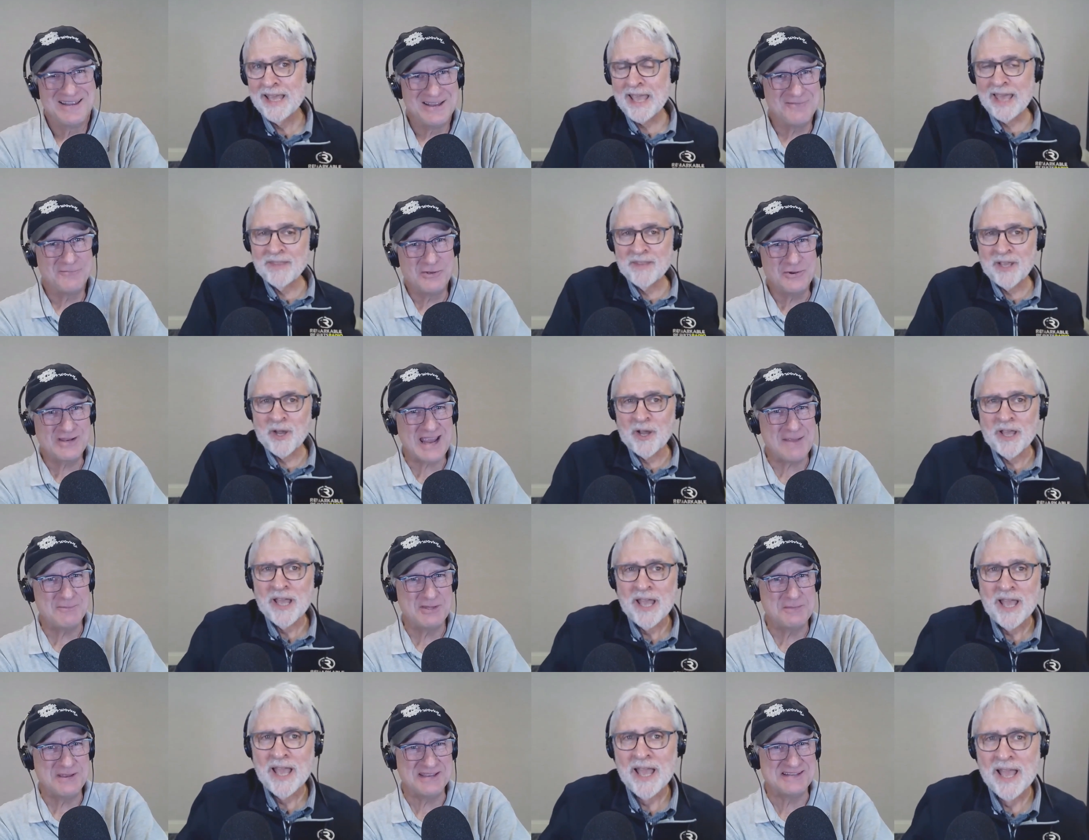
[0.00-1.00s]
Speaker 1: If you
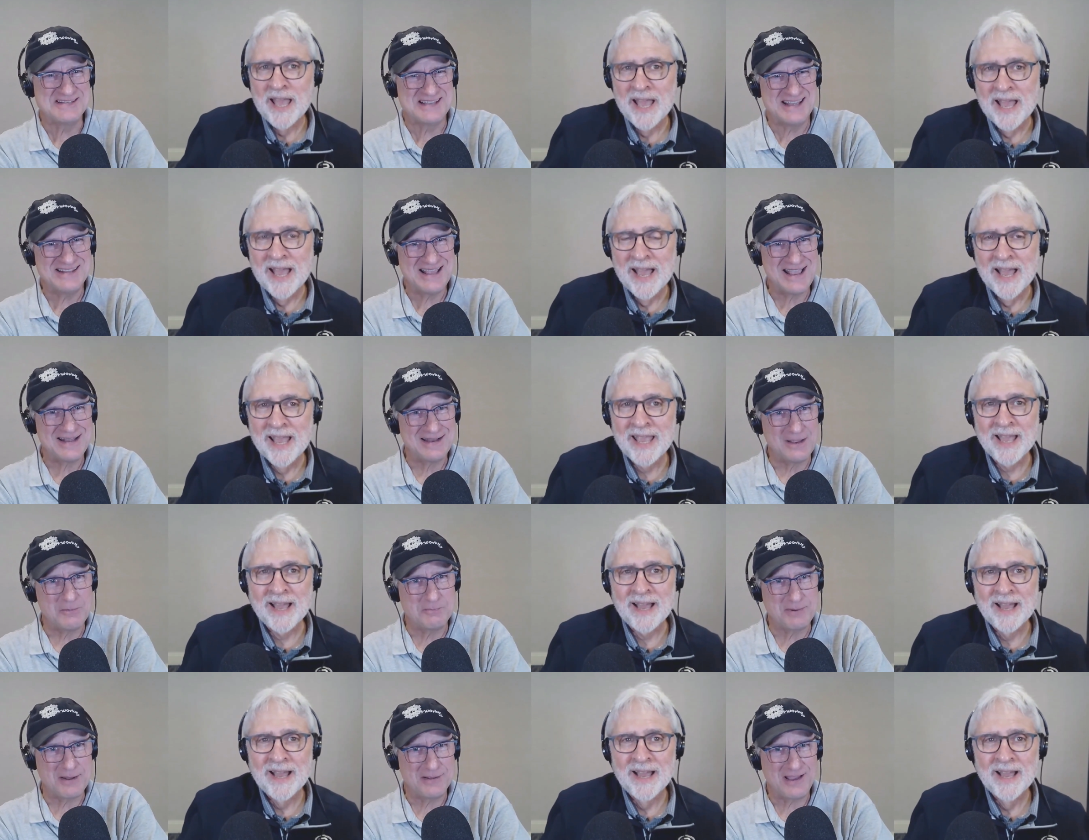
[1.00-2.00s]
came to me and said that,
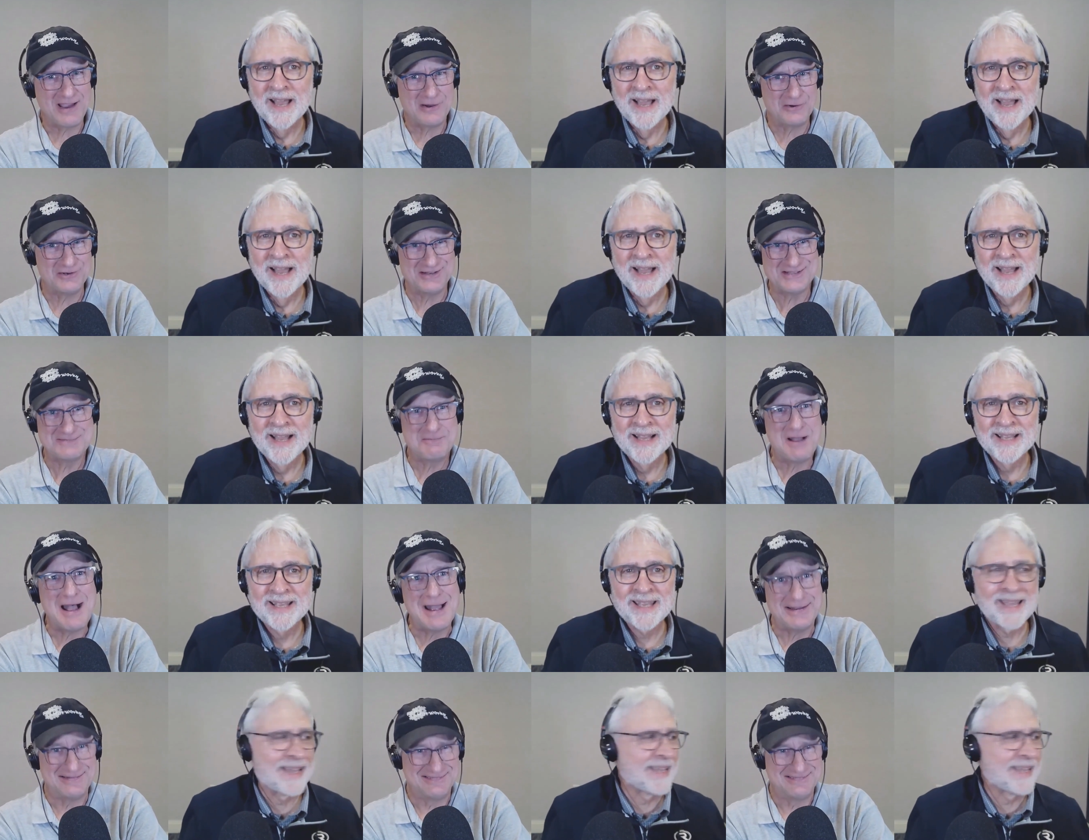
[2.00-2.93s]
yeah. I would probably hire in a spot.